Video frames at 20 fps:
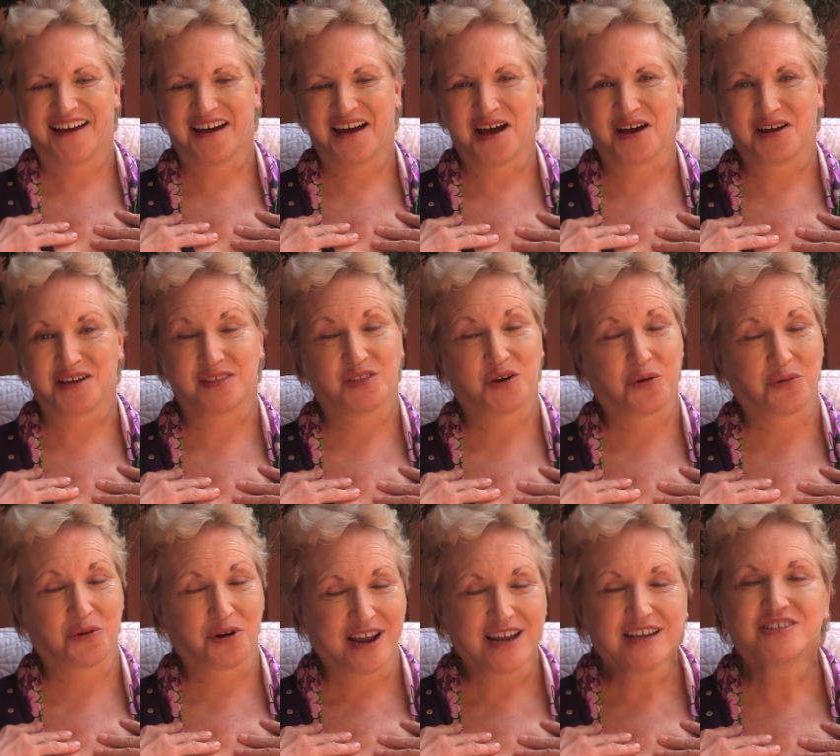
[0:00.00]
Uh, though
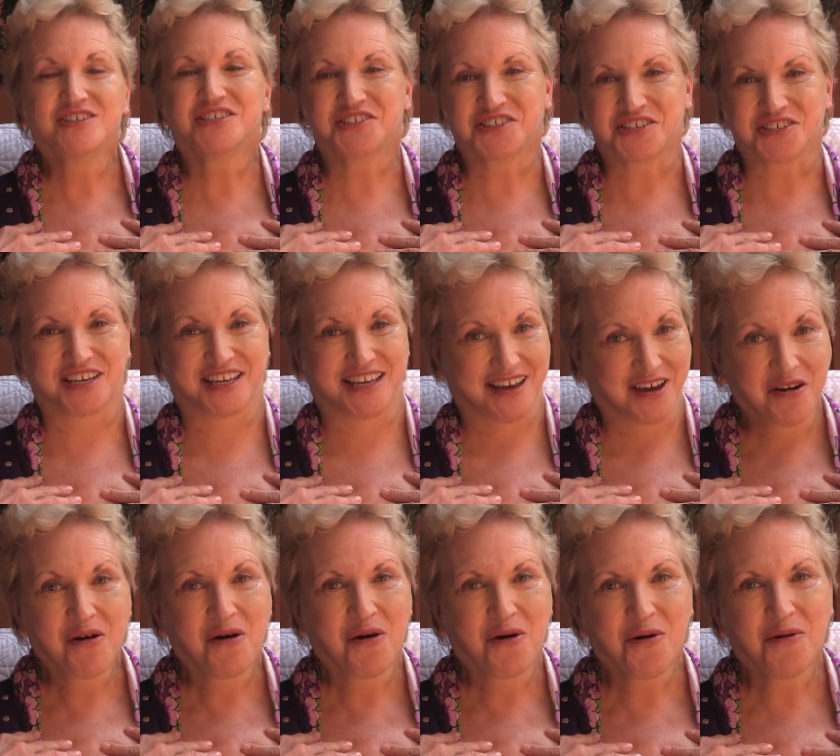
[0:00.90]
we're anxious to
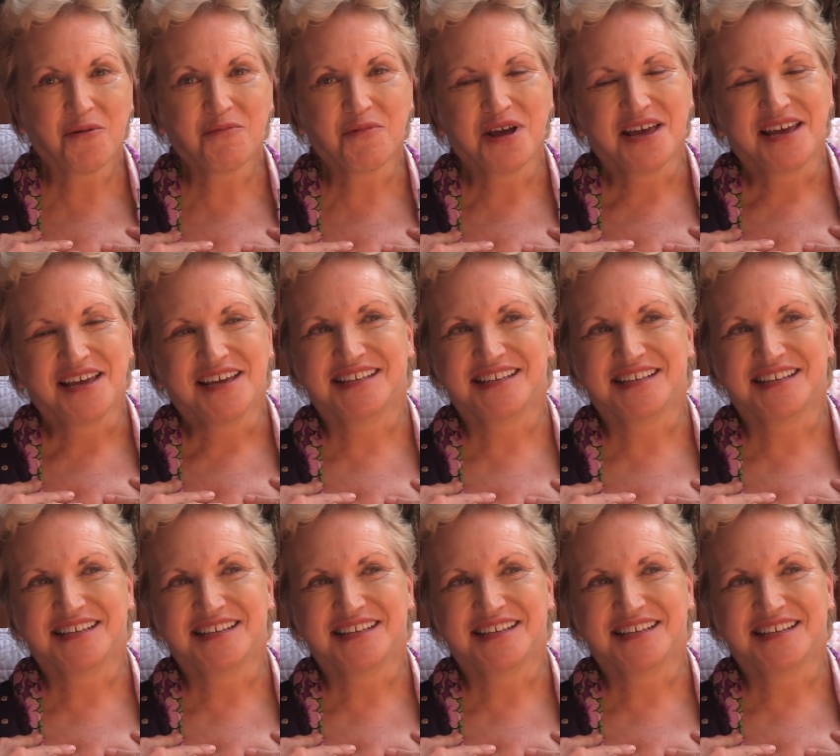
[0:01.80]
get home,